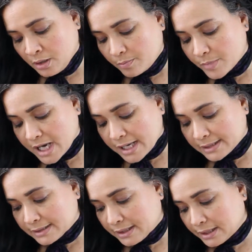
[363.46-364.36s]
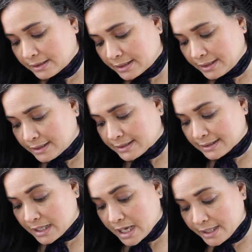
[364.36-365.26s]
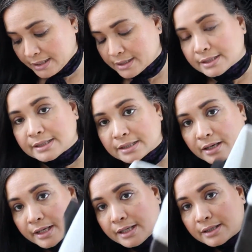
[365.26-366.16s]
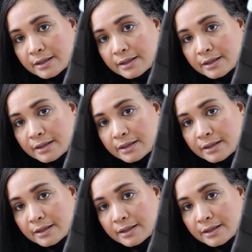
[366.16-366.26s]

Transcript: basket, and it's lined inside,